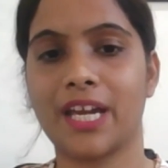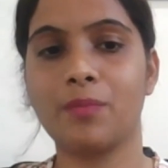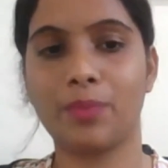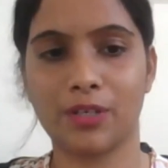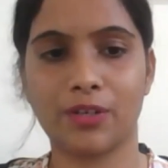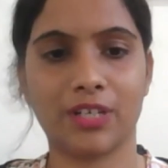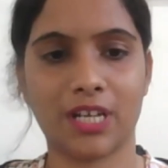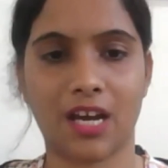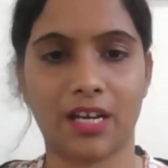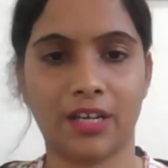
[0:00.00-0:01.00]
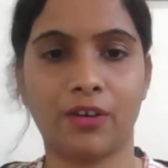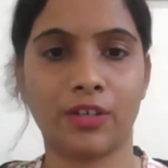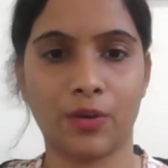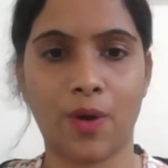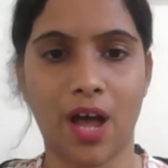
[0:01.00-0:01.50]
can build
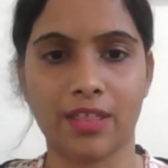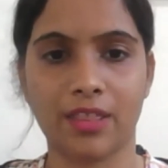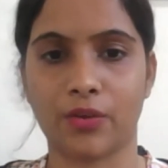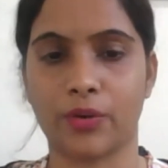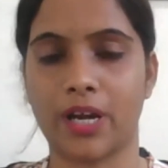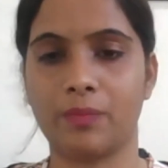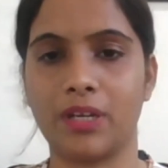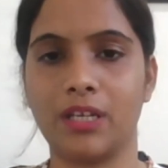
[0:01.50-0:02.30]
on your answer,